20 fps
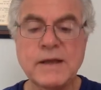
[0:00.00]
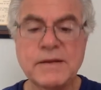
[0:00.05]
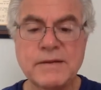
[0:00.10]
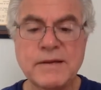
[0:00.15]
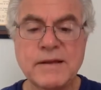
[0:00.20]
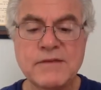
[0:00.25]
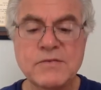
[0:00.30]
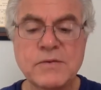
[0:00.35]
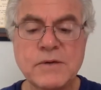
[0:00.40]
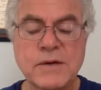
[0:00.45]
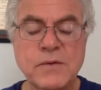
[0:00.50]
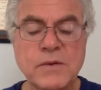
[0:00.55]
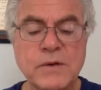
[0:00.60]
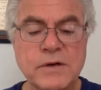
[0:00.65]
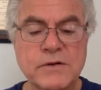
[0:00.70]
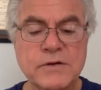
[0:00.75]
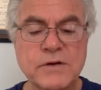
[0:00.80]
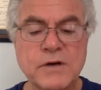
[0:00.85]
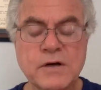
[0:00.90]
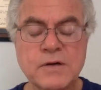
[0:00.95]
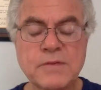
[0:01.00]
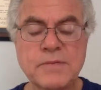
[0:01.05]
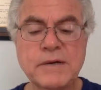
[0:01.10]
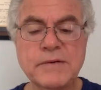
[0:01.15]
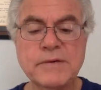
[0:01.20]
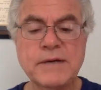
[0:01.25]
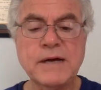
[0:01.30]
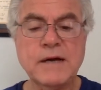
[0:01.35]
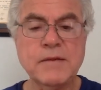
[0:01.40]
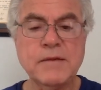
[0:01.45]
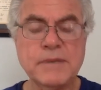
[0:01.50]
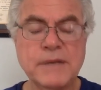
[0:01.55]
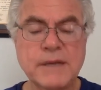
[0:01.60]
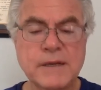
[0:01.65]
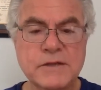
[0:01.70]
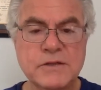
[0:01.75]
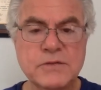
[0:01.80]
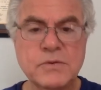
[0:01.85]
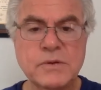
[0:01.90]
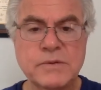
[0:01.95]
That's what I want to talk about now, but I
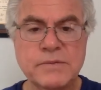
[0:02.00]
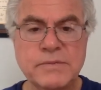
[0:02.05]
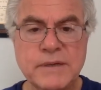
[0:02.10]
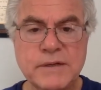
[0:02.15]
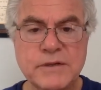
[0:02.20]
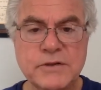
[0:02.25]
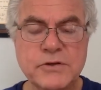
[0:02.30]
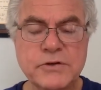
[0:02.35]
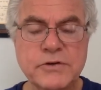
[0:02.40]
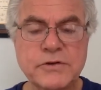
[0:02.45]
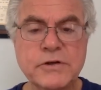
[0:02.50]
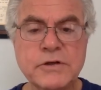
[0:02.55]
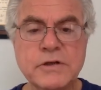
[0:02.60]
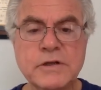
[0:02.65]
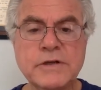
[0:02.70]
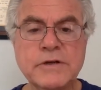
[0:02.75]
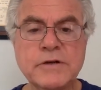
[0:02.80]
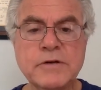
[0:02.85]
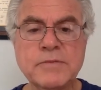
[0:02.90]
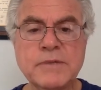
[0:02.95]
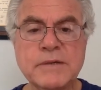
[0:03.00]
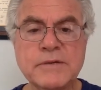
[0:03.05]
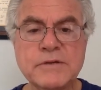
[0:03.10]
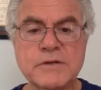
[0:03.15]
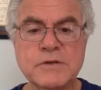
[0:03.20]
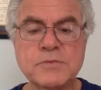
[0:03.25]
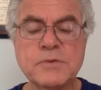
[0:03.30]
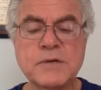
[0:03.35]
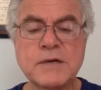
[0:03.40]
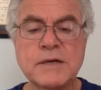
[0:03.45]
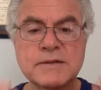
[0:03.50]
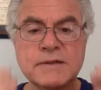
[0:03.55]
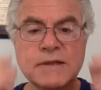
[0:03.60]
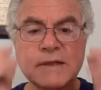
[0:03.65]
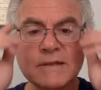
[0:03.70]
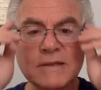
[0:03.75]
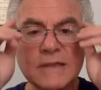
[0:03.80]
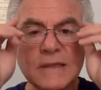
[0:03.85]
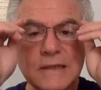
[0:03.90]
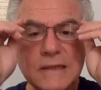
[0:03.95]
just want to make sure you're clear about this
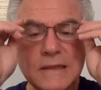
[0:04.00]
process.